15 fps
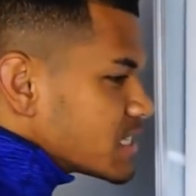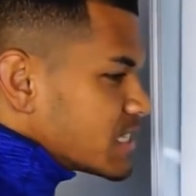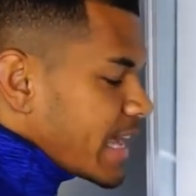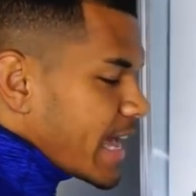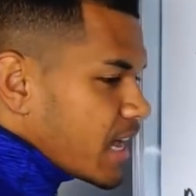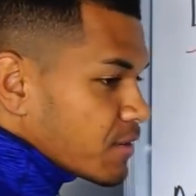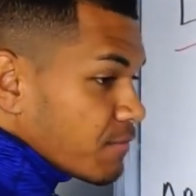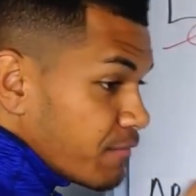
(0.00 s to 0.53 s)

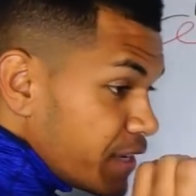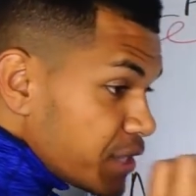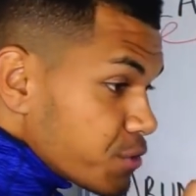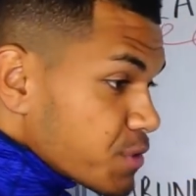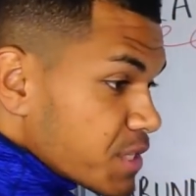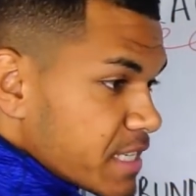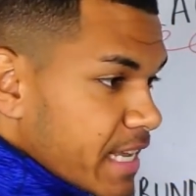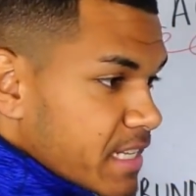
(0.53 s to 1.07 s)
our visual
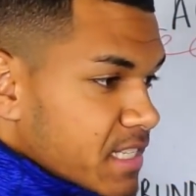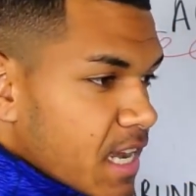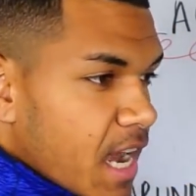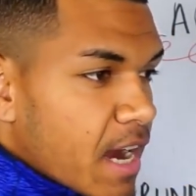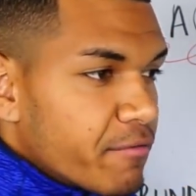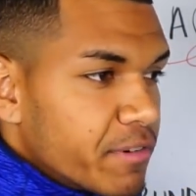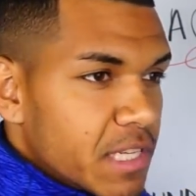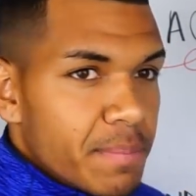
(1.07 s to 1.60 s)
sense
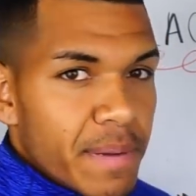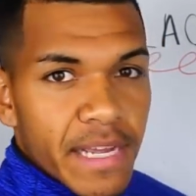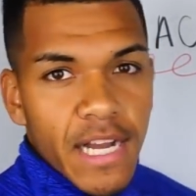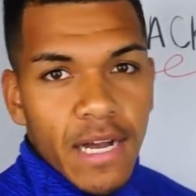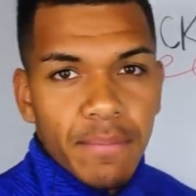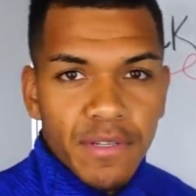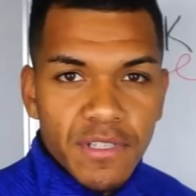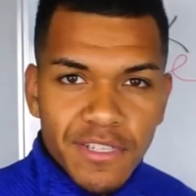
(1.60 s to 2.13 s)
can't really pick
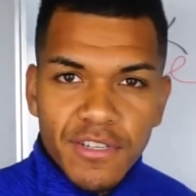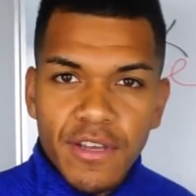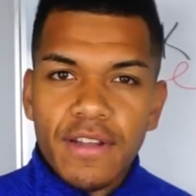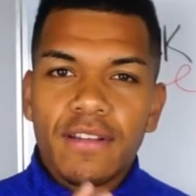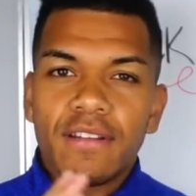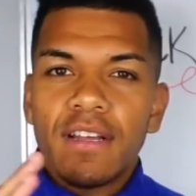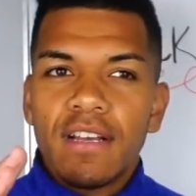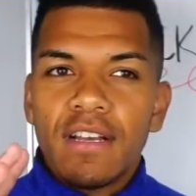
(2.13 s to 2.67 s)
up on
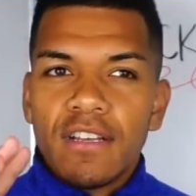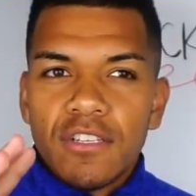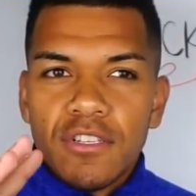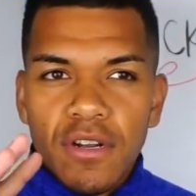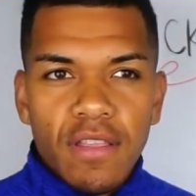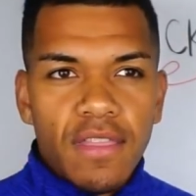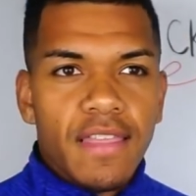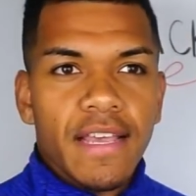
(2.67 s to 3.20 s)
certain
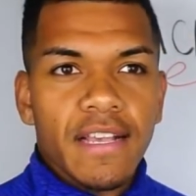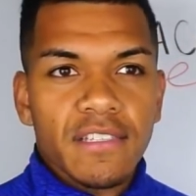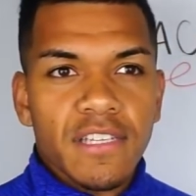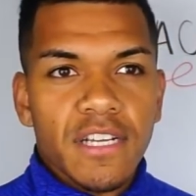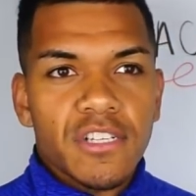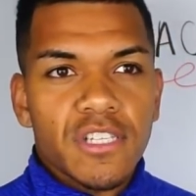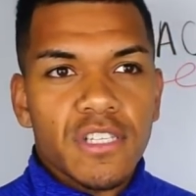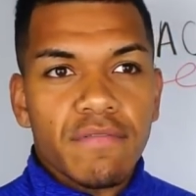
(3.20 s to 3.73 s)
things,
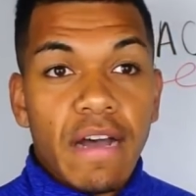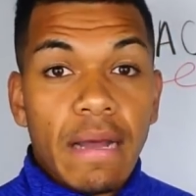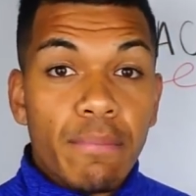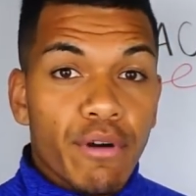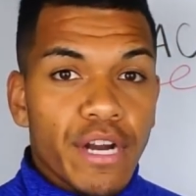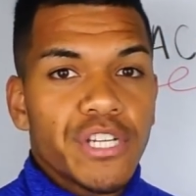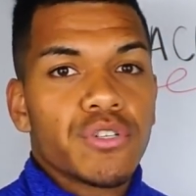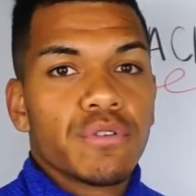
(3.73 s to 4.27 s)
such as the
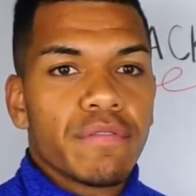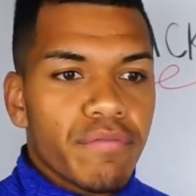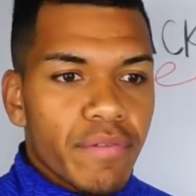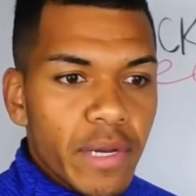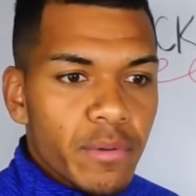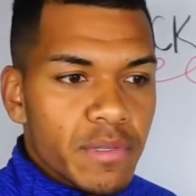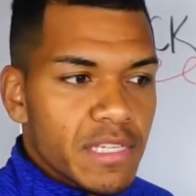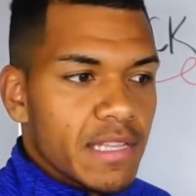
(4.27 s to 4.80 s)
vibrational
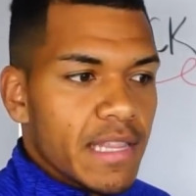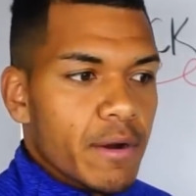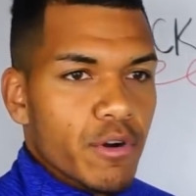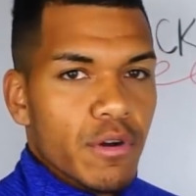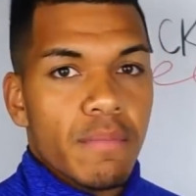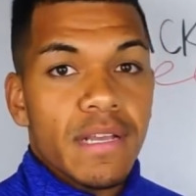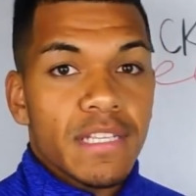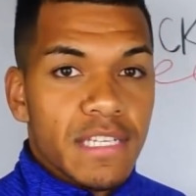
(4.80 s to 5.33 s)
frequency that
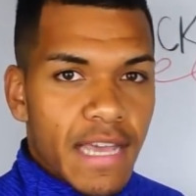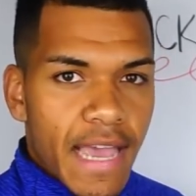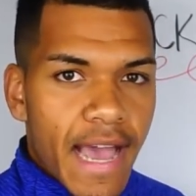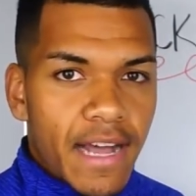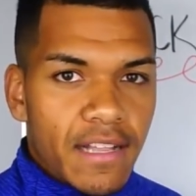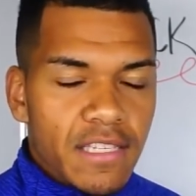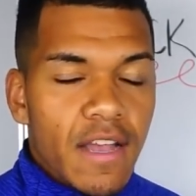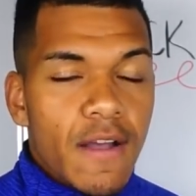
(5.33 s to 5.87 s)
we're emitting
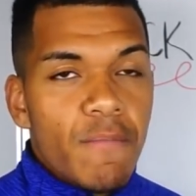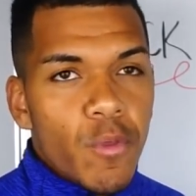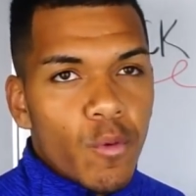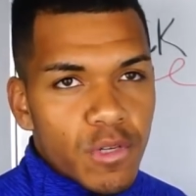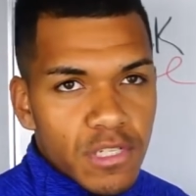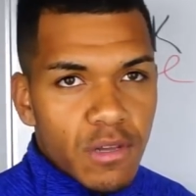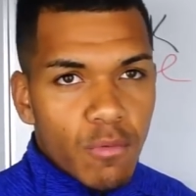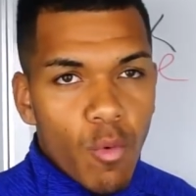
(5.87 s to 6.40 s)
out, which
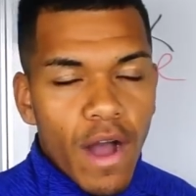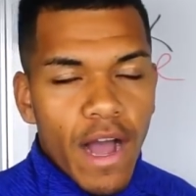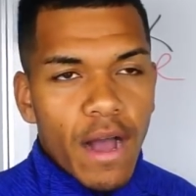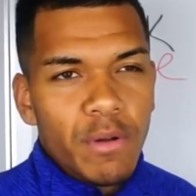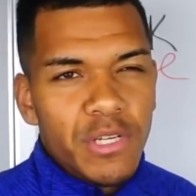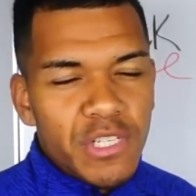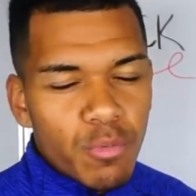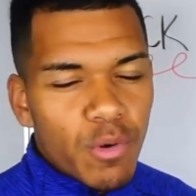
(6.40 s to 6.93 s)
is
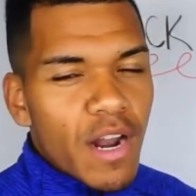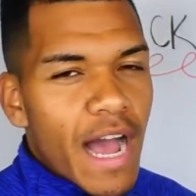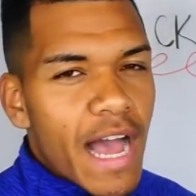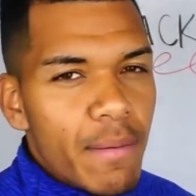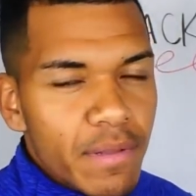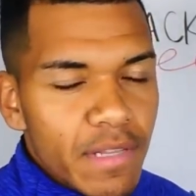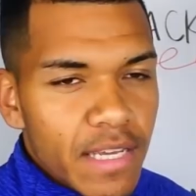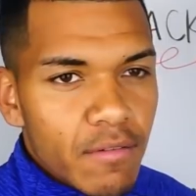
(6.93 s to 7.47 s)
what I
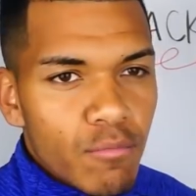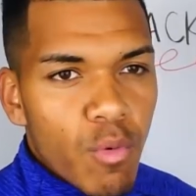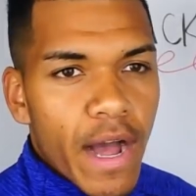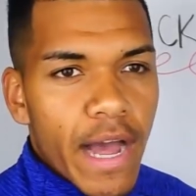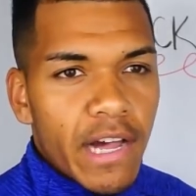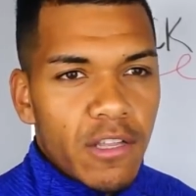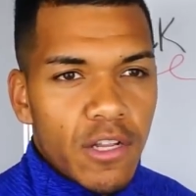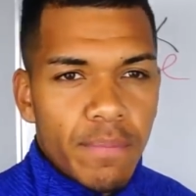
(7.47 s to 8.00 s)
believe why
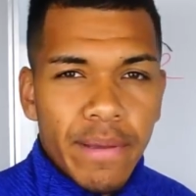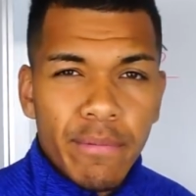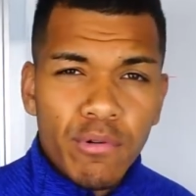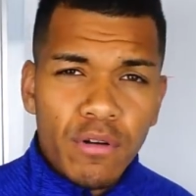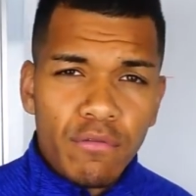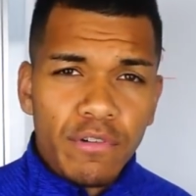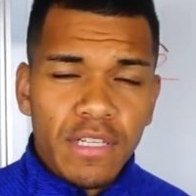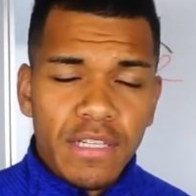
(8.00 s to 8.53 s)
a lot of people
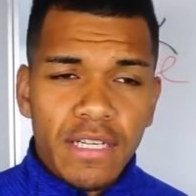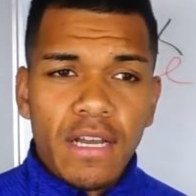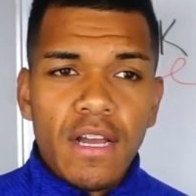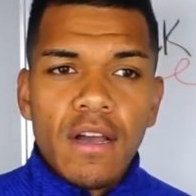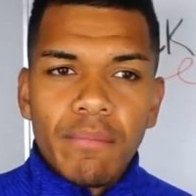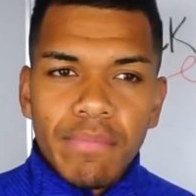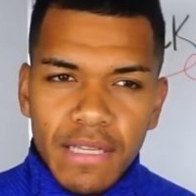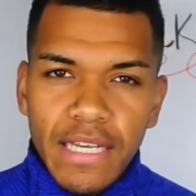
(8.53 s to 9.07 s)
don't really
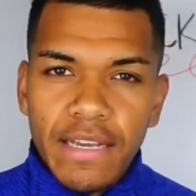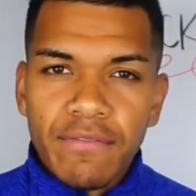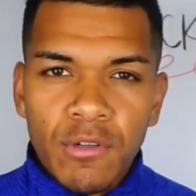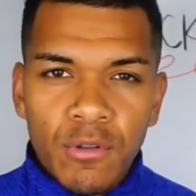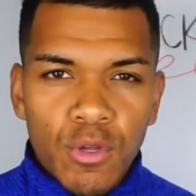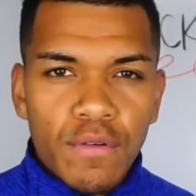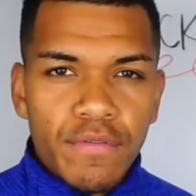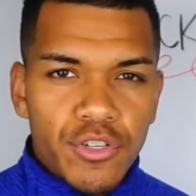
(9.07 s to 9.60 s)
believe in the
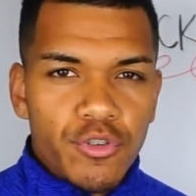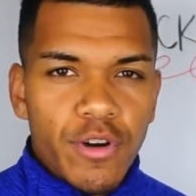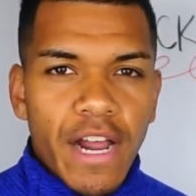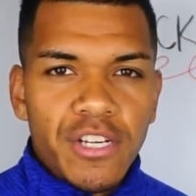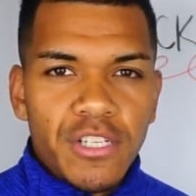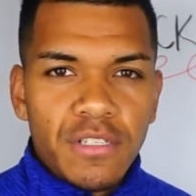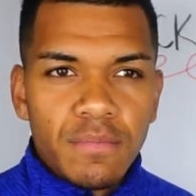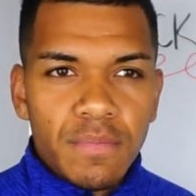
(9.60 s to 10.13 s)
law of
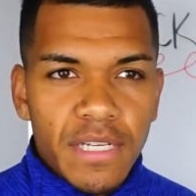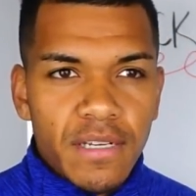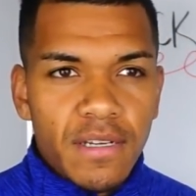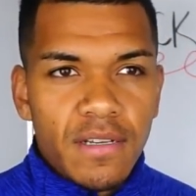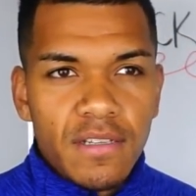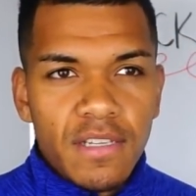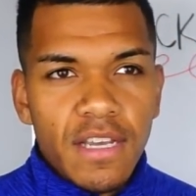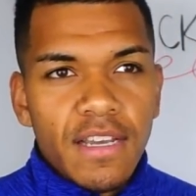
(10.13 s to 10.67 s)
attraction,
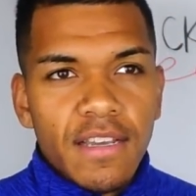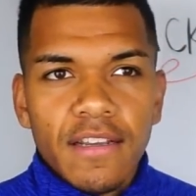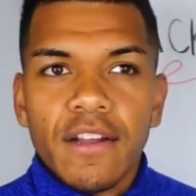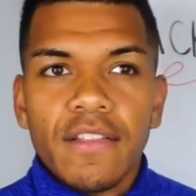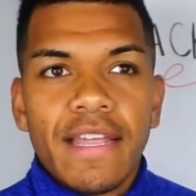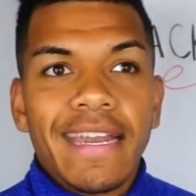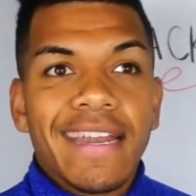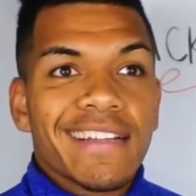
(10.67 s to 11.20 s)
because
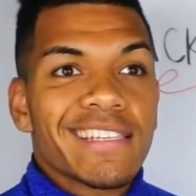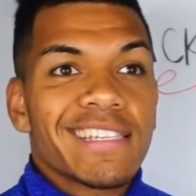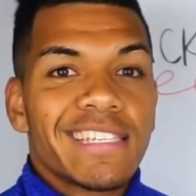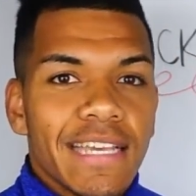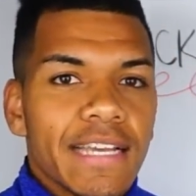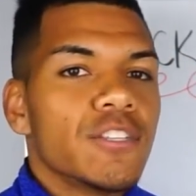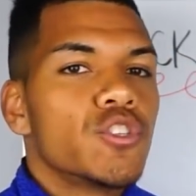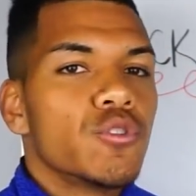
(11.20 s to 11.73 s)
they need to
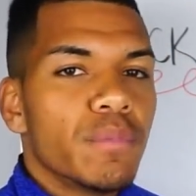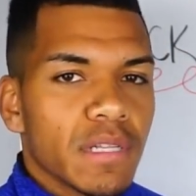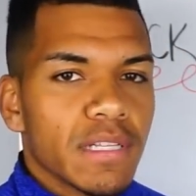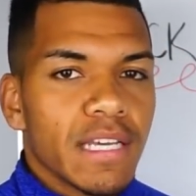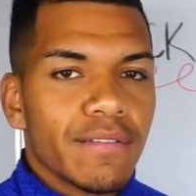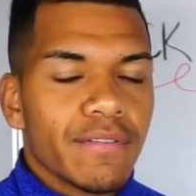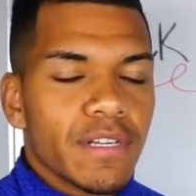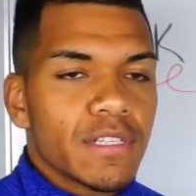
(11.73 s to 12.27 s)
see it to
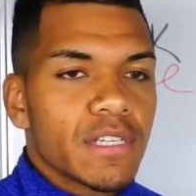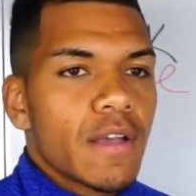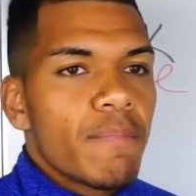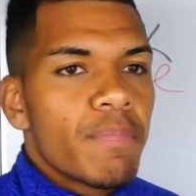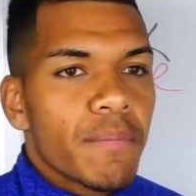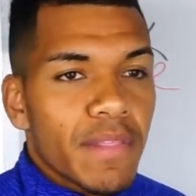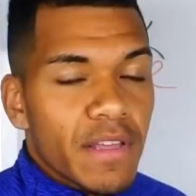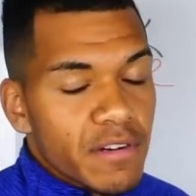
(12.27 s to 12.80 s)
believe it.
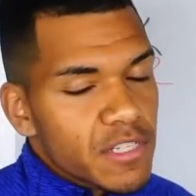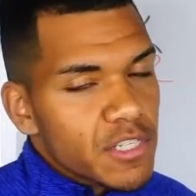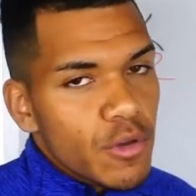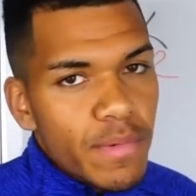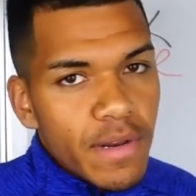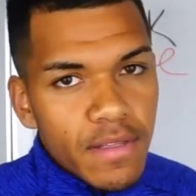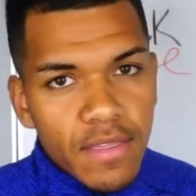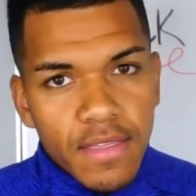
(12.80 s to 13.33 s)
But there are so
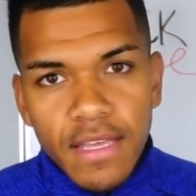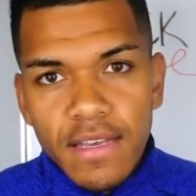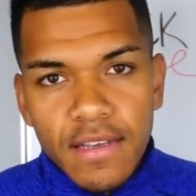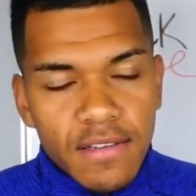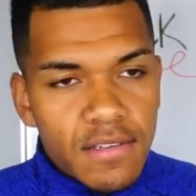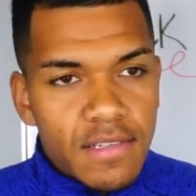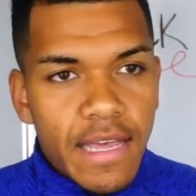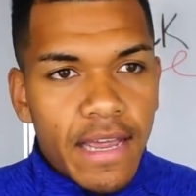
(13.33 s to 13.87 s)
many
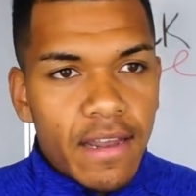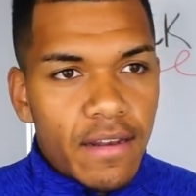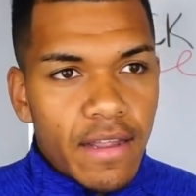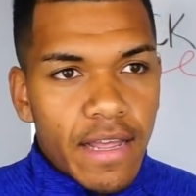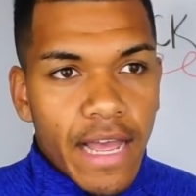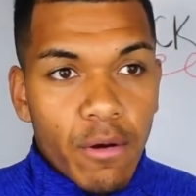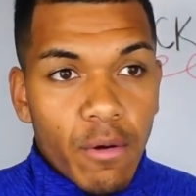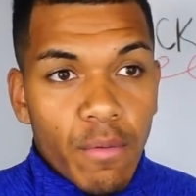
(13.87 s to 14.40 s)
things
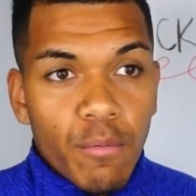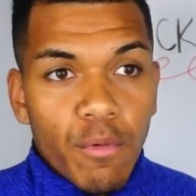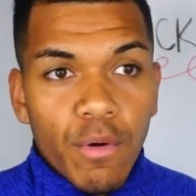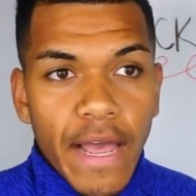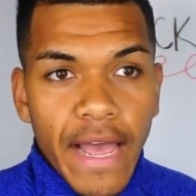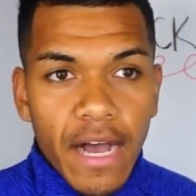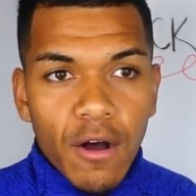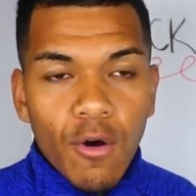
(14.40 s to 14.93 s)
that
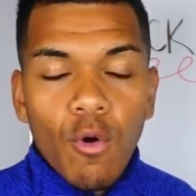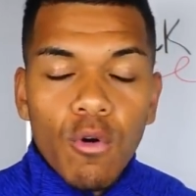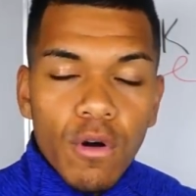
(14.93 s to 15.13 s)
our